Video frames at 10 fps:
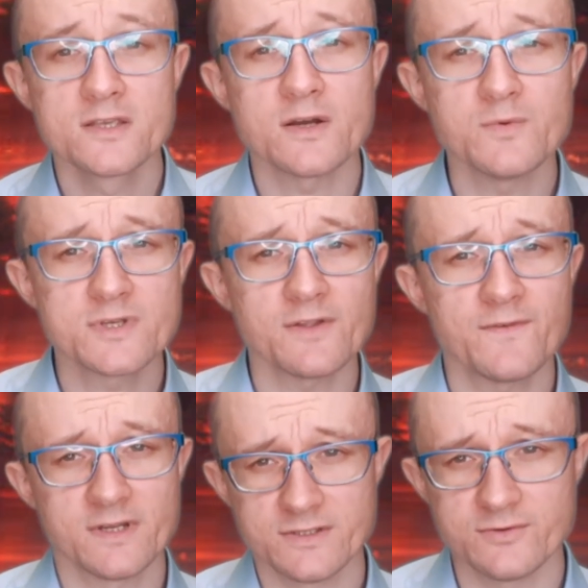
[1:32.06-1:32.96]
So
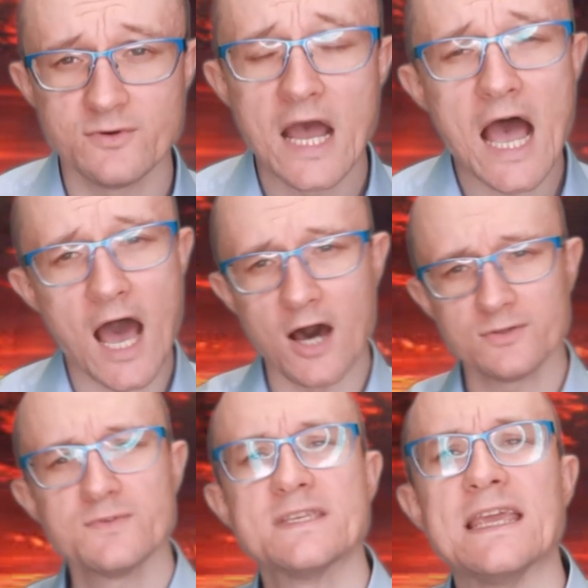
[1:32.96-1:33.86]
without further ado,
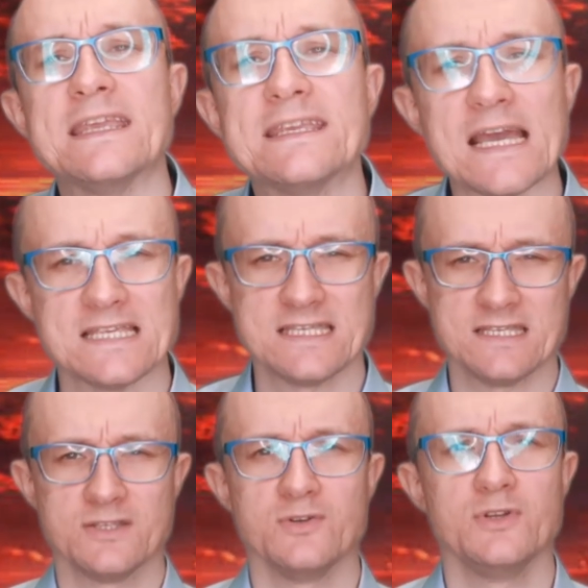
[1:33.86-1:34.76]
how to say
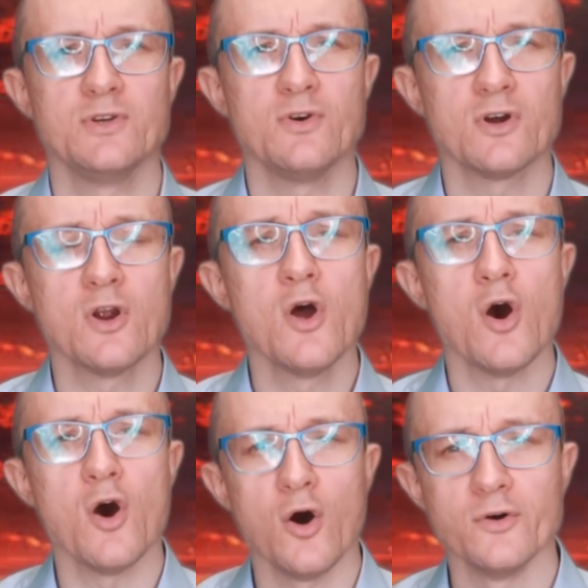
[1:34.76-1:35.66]
yes to your
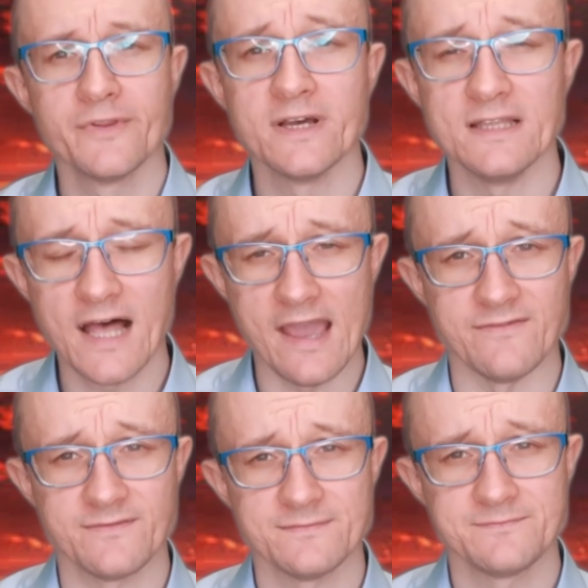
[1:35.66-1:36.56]
own life?